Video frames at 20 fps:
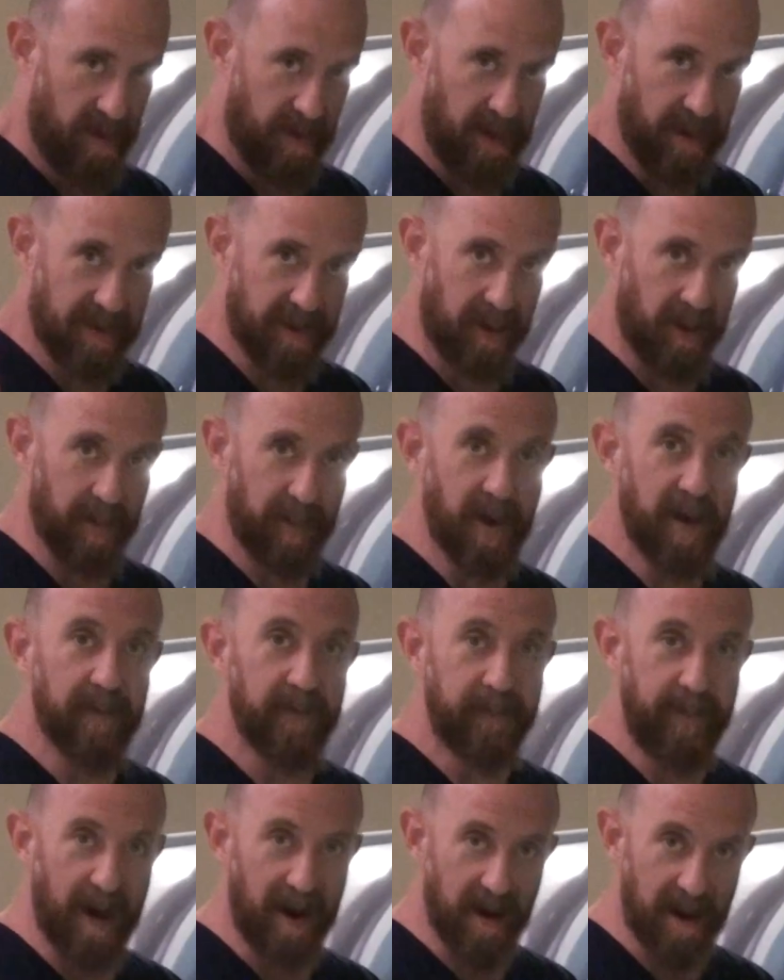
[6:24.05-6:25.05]
It's going to be a
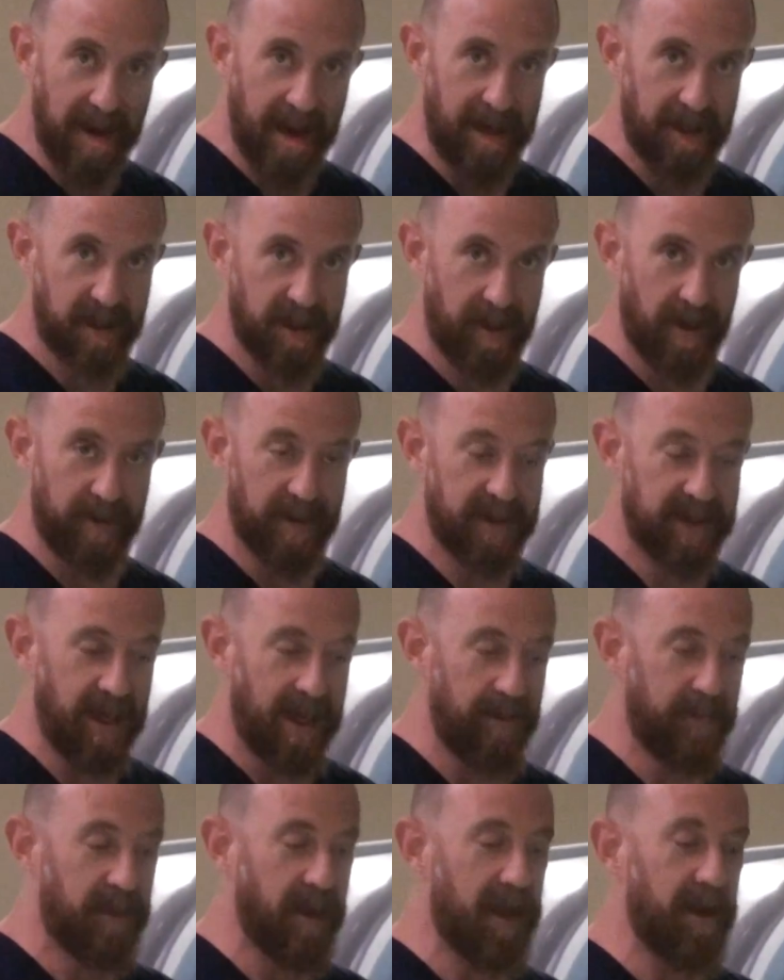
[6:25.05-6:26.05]
variation on the
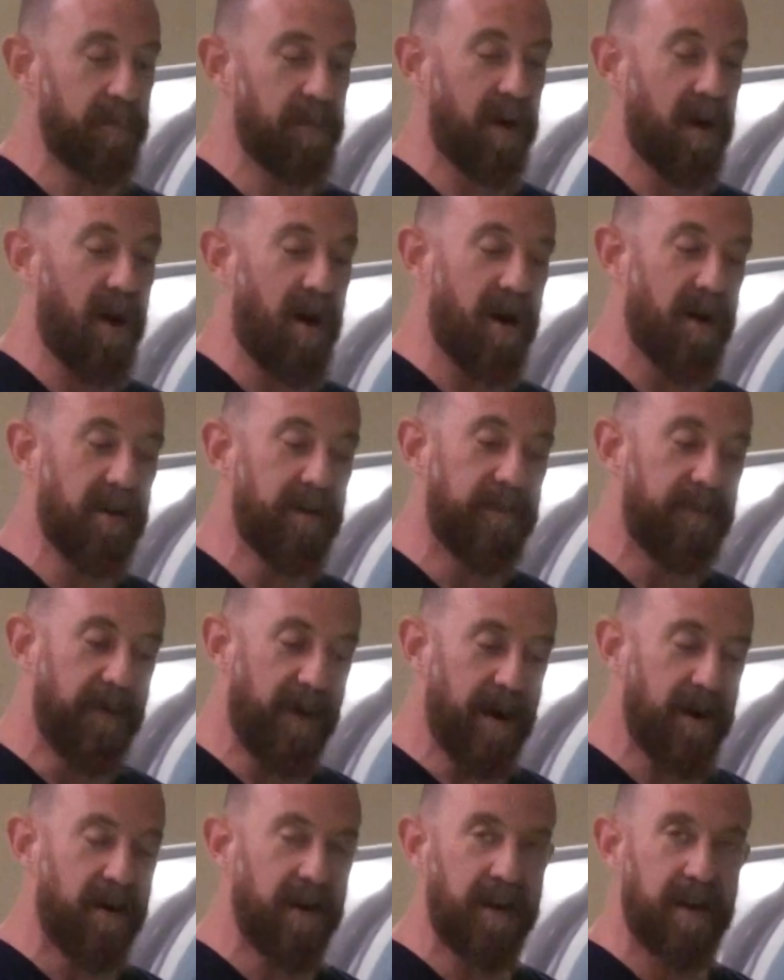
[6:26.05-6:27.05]
same thing. But on a
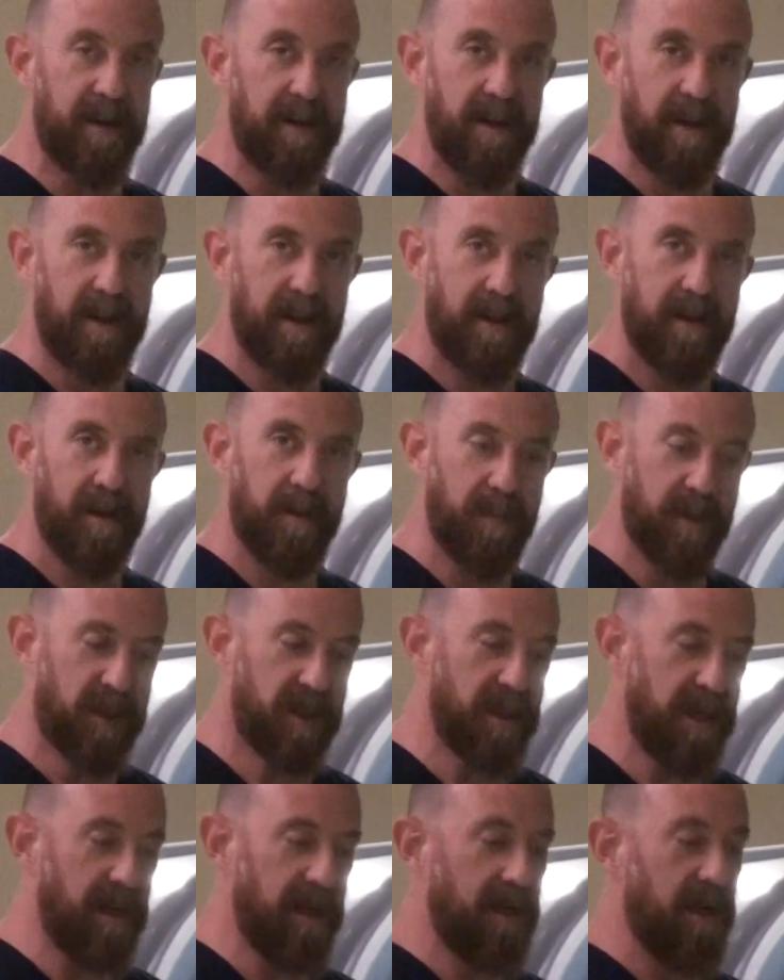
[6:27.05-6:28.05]
Varian
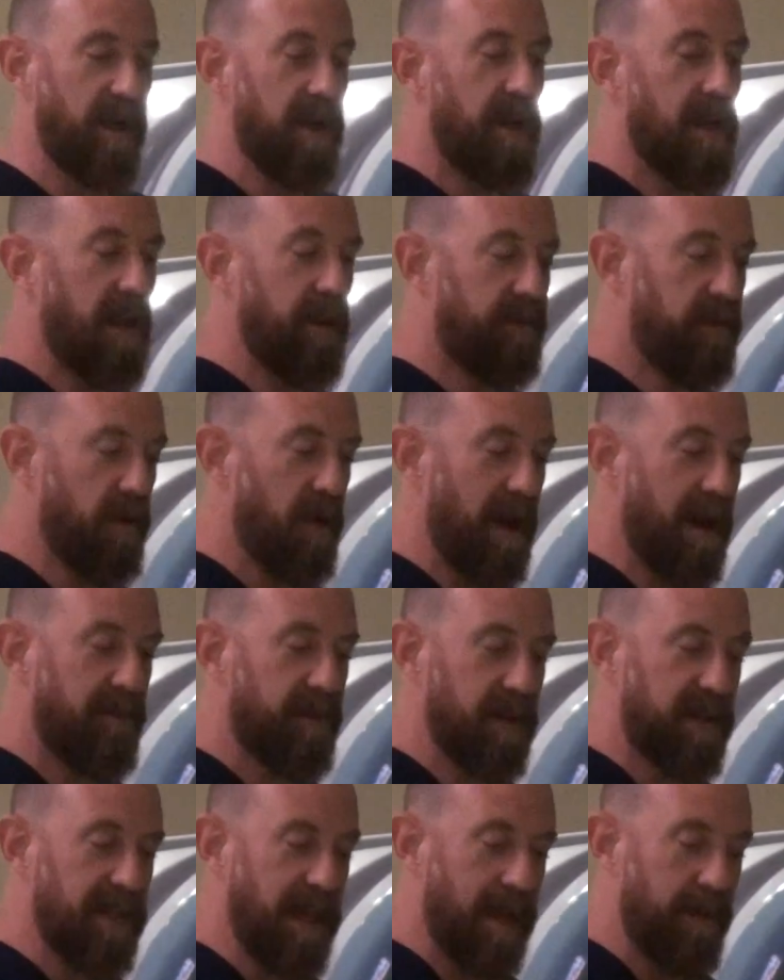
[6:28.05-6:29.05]
machine, if you have
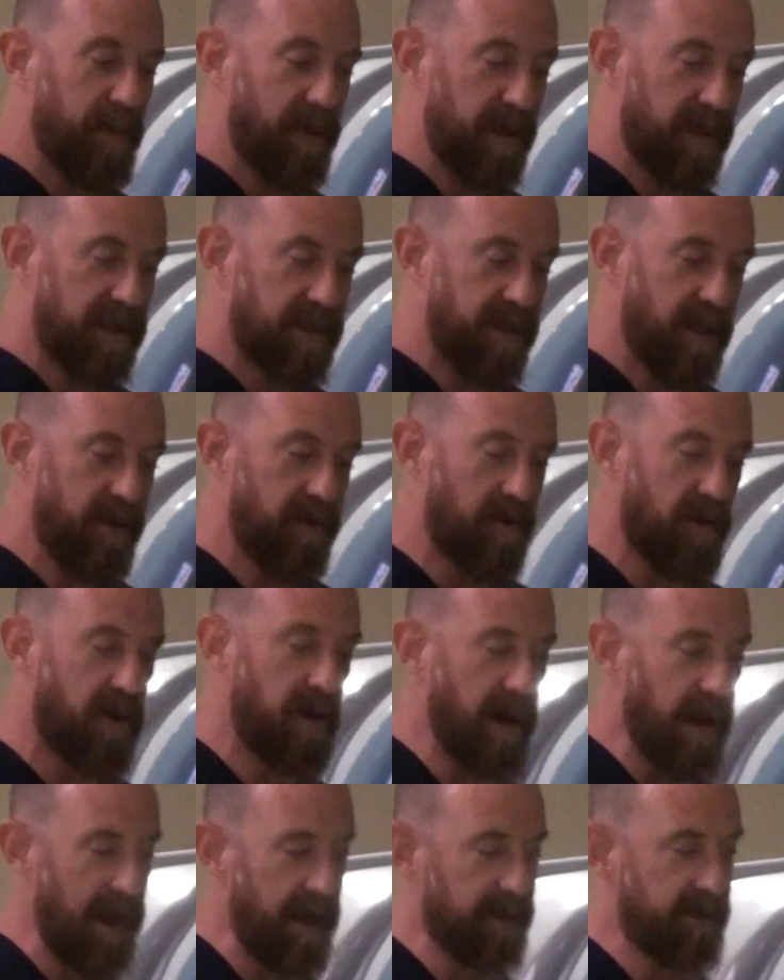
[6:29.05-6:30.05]
the table
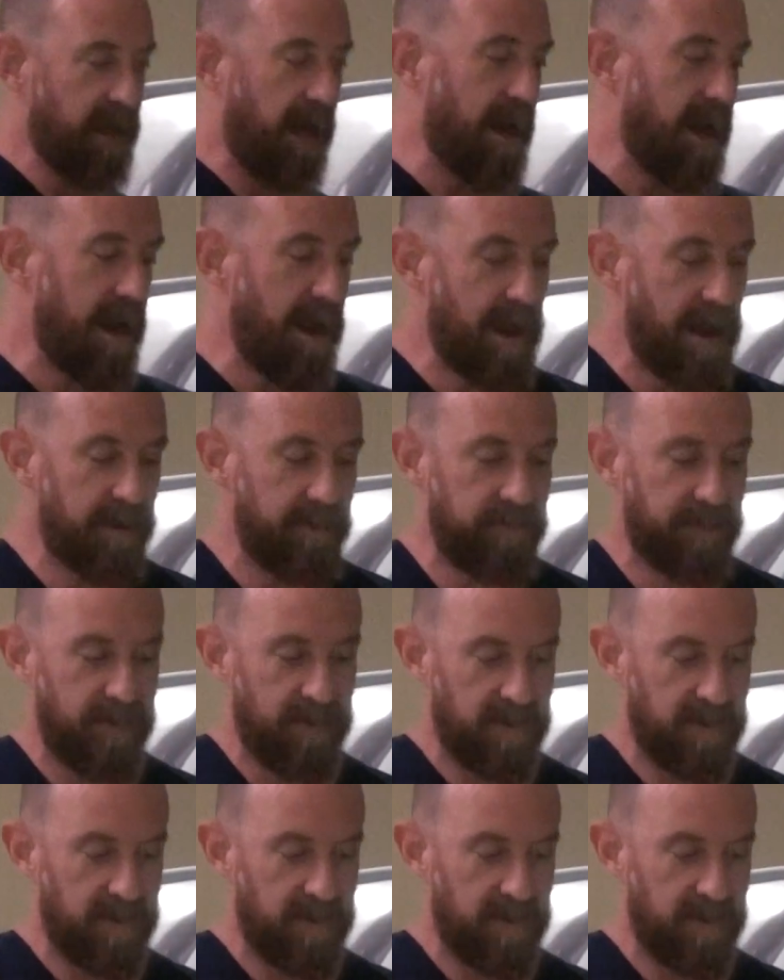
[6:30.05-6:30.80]
extender, as I have,